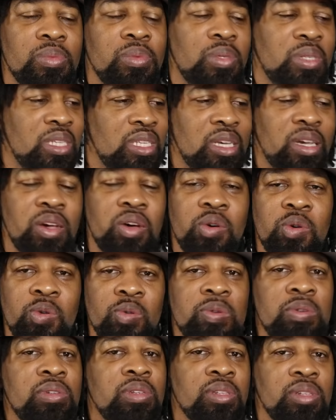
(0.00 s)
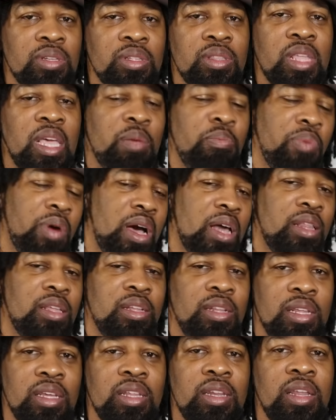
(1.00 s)
Sickos, they
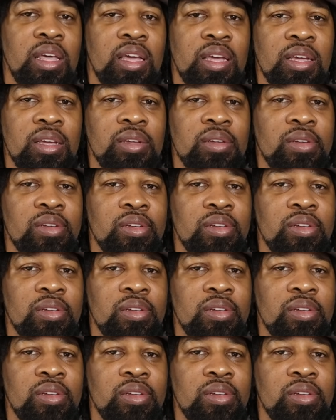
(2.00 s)
probably did that.